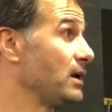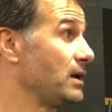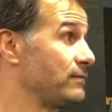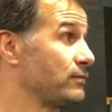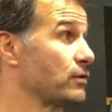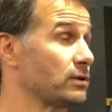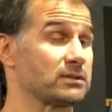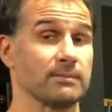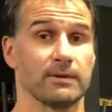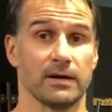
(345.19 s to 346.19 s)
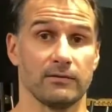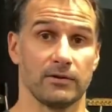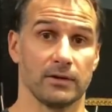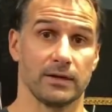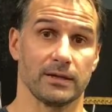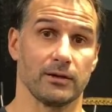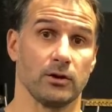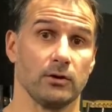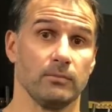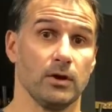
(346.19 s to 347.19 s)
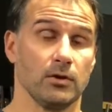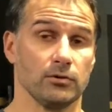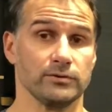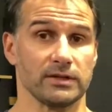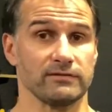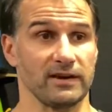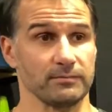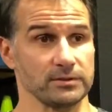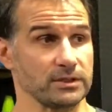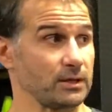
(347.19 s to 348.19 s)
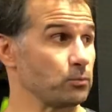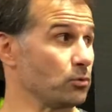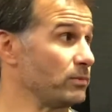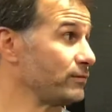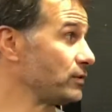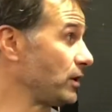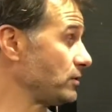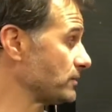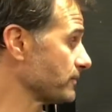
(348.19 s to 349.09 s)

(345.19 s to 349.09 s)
if you've got some kind of gear like that at home, use that 5 minutes to get warm. If you don't,